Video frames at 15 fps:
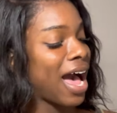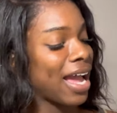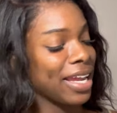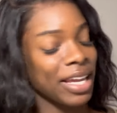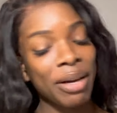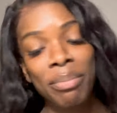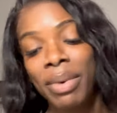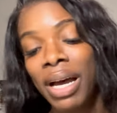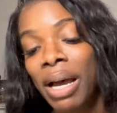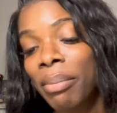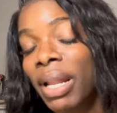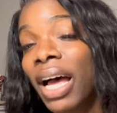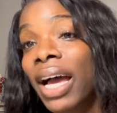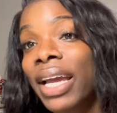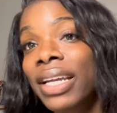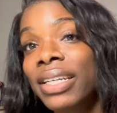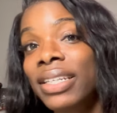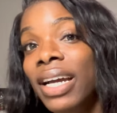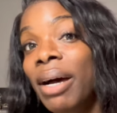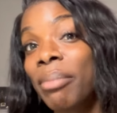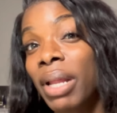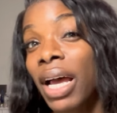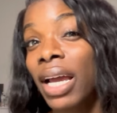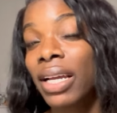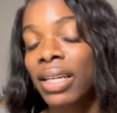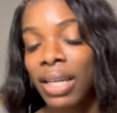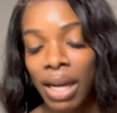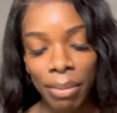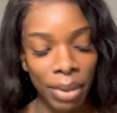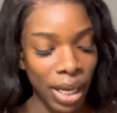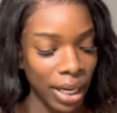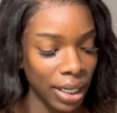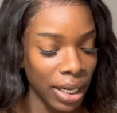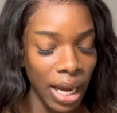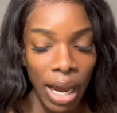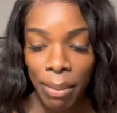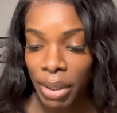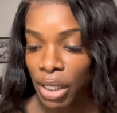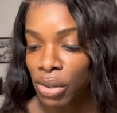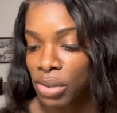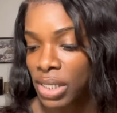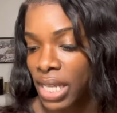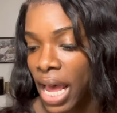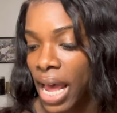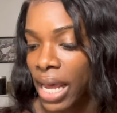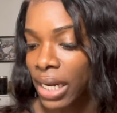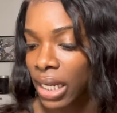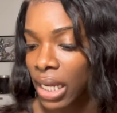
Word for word: I am. I'm lying. I'm lying. I'm lying. I'm a little sad.